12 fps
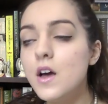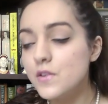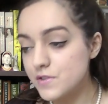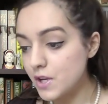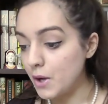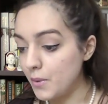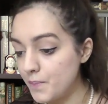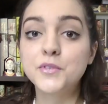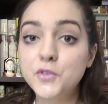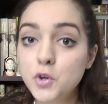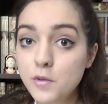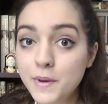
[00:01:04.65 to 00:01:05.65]
So,
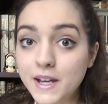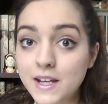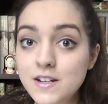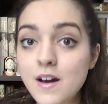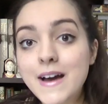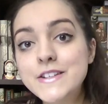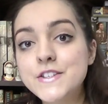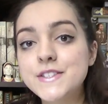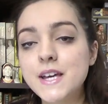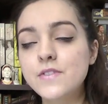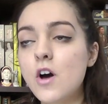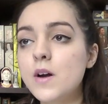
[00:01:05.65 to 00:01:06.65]
before we begin, I should
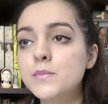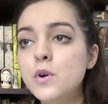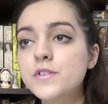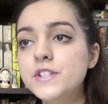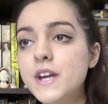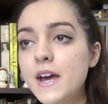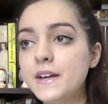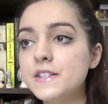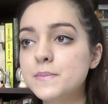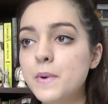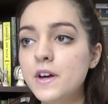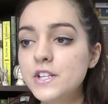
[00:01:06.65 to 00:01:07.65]
say that I'm not an
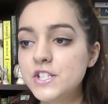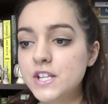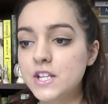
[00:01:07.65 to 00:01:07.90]
expert